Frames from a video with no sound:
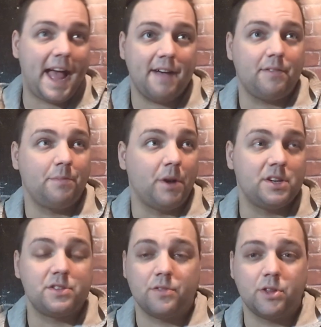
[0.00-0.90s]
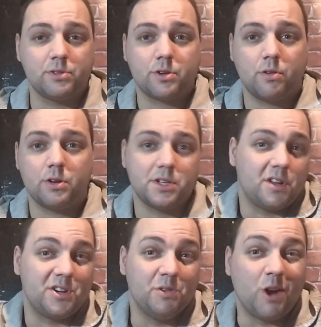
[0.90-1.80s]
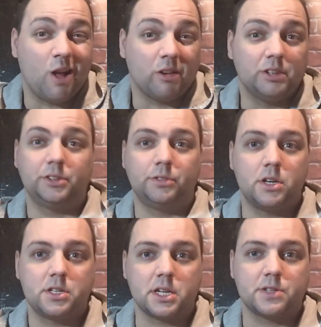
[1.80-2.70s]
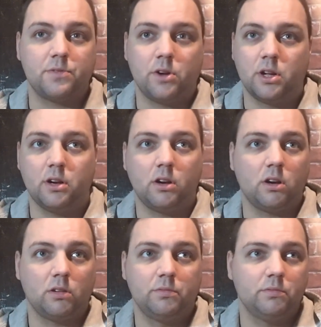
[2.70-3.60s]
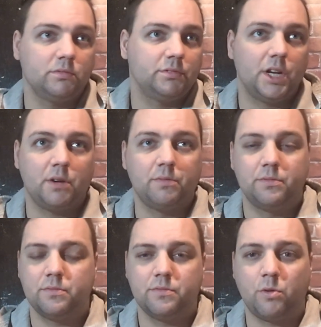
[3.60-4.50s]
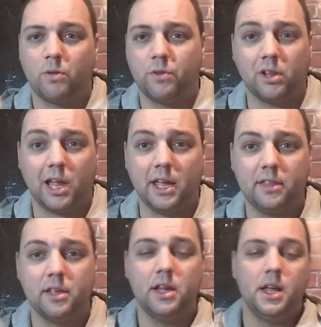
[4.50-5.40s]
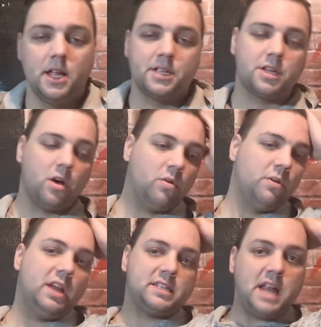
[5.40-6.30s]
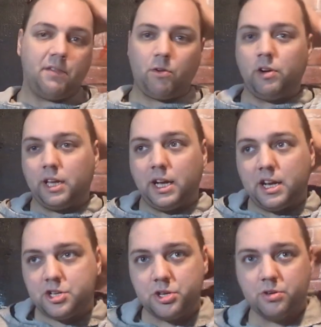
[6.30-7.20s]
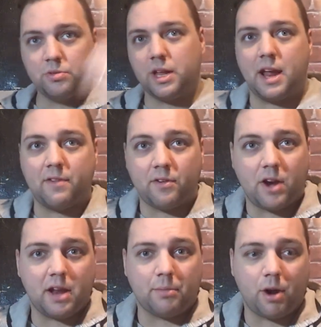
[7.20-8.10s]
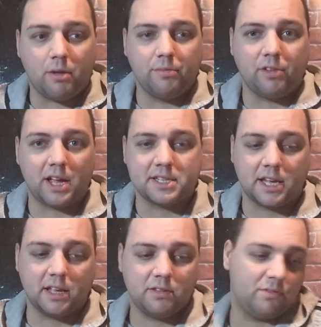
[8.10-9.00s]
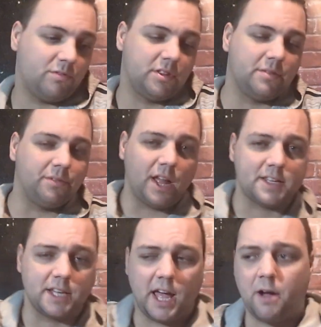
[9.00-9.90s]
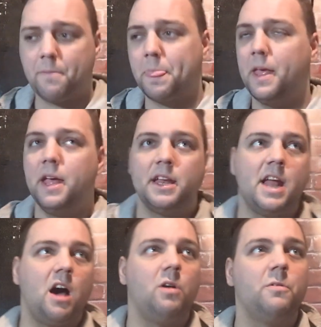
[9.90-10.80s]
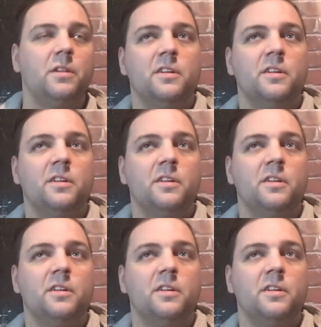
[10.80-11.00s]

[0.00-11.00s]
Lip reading: have a bunch of those cores, and they're $2 for 6 foot or 4-foot length. So it's never really an issue that I've ever had a problem flexing with them flexing out. Now,